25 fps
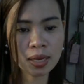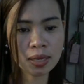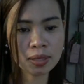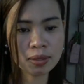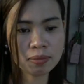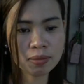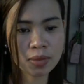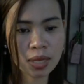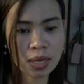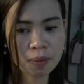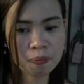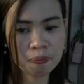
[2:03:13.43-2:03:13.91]

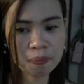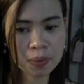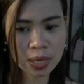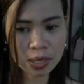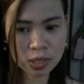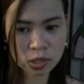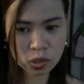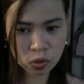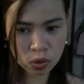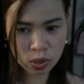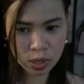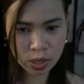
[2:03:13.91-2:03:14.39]

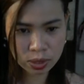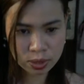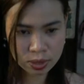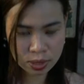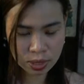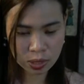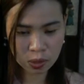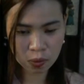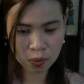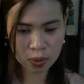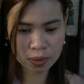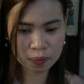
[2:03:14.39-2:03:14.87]
na-flex ko kayo.
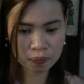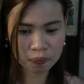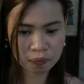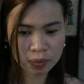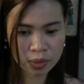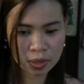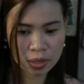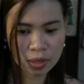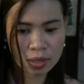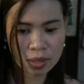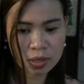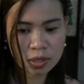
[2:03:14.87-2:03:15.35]

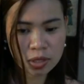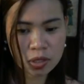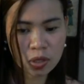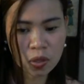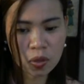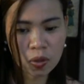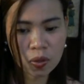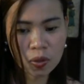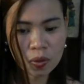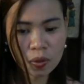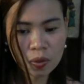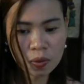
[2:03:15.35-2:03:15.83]

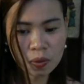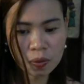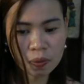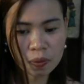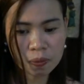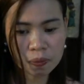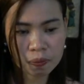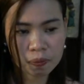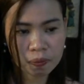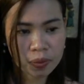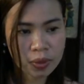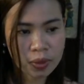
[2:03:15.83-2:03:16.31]
So,
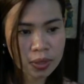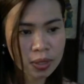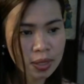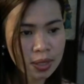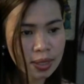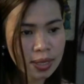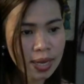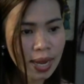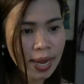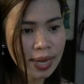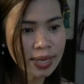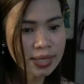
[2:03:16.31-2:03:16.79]

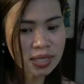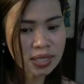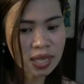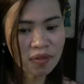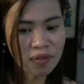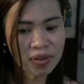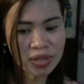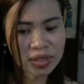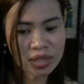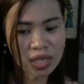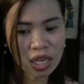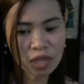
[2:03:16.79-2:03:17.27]
guys,
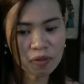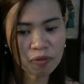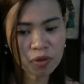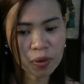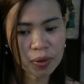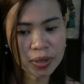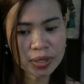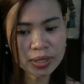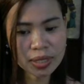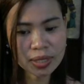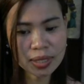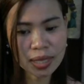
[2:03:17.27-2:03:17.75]
78
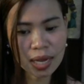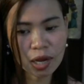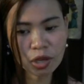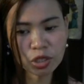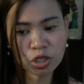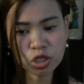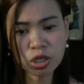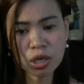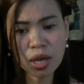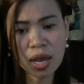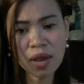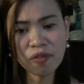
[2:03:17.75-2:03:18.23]
viewers in the house.
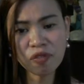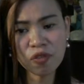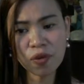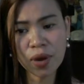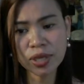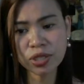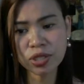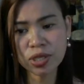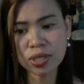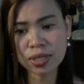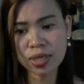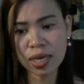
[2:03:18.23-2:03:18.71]
Do you have
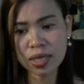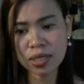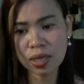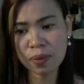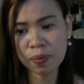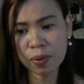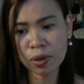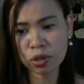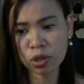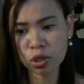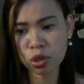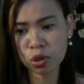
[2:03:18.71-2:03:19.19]
questions, guys,
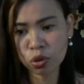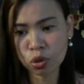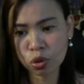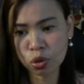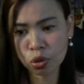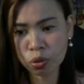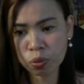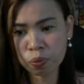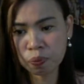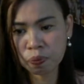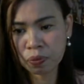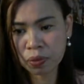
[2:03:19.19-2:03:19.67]
about
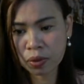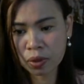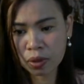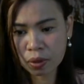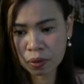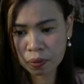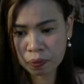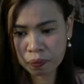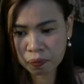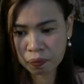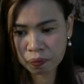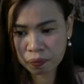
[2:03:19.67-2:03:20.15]
YouTube?
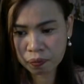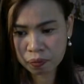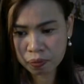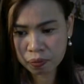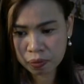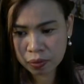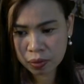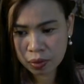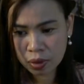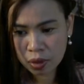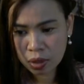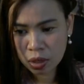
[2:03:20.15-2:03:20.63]

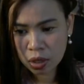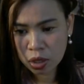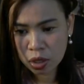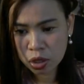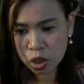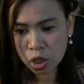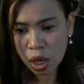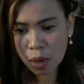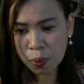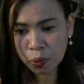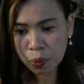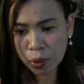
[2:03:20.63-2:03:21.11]
Do
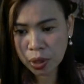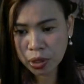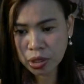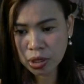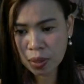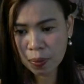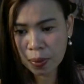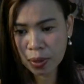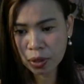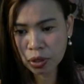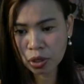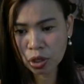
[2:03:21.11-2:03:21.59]
you have questions
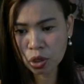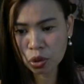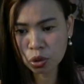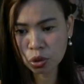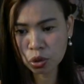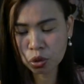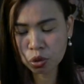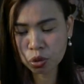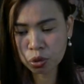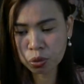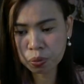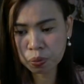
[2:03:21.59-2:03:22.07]
about
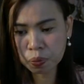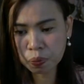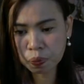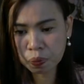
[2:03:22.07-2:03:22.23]
YouTube?